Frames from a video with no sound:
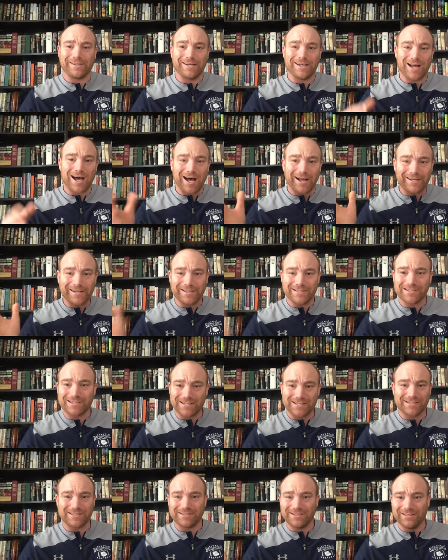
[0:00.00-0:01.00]

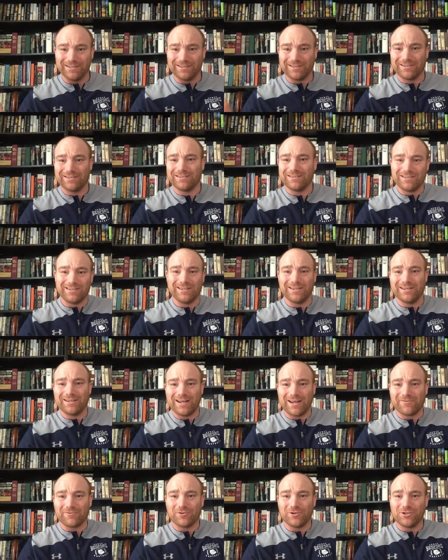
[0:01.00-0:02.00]
non-existent in
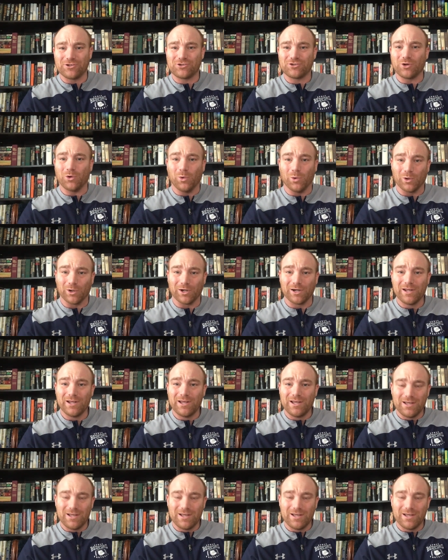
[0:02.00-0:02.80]
every store